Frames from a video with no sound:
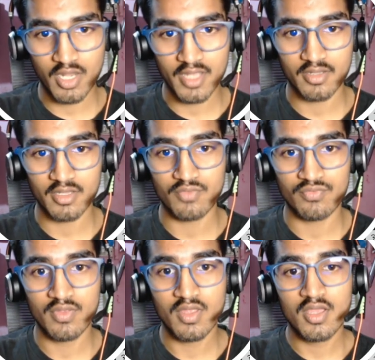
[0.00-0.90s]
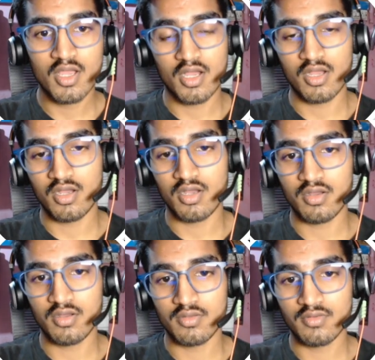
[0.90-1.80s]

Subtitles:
Like if uh,